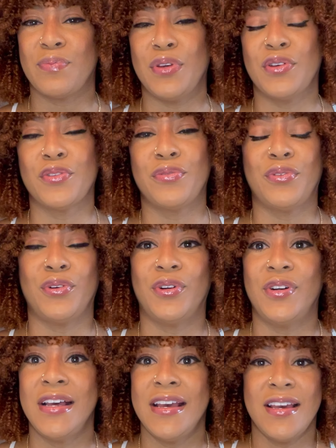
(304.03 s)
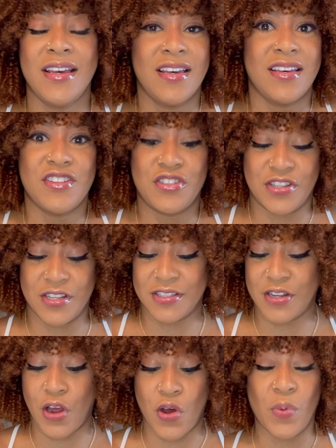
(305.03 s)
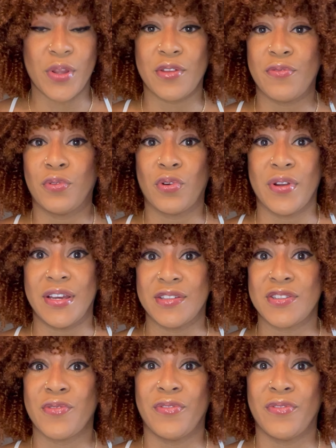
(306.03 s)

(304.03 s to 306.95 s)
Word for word: beautiful, just go with the Floriental